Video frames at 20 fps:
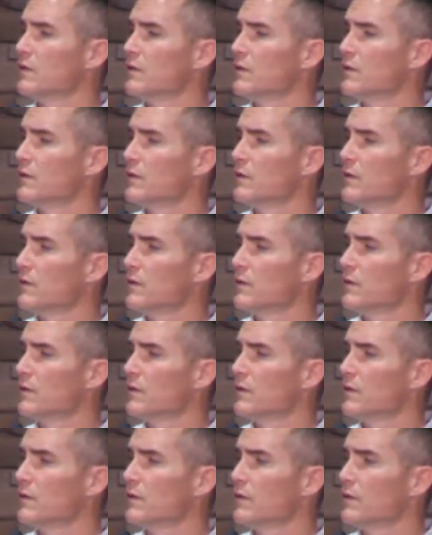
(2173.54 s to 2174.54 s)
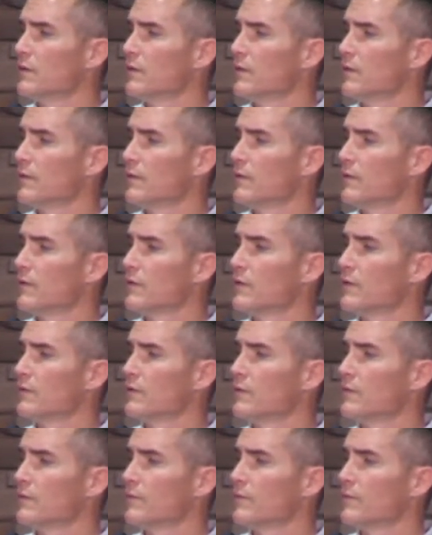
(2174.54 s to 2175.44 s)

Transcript: (no one is talking)